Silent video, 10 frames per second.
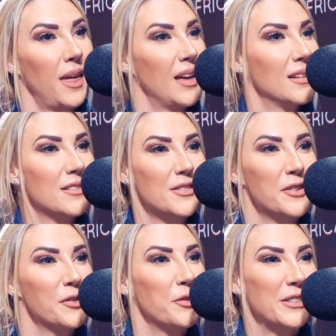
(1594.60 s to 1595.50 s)
And
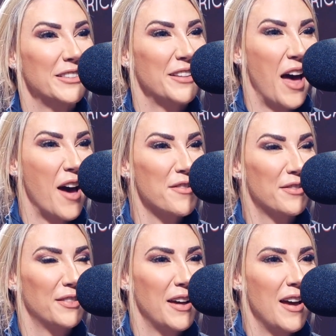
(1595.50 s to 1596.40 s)
we still
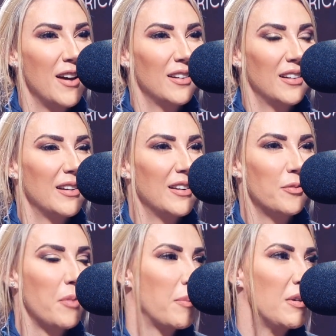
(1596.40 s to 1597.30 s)
have,
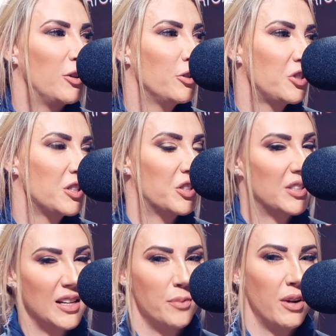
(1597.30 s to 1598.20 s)
Gucci is
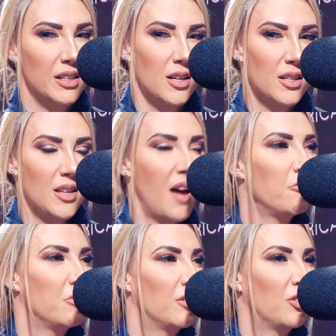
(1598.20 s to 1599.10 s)
celebrating its
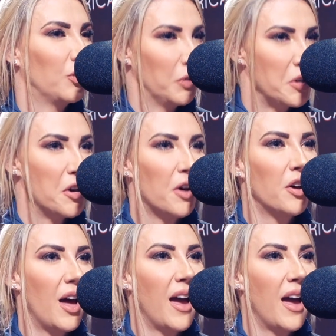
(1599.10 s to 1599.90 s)
100th year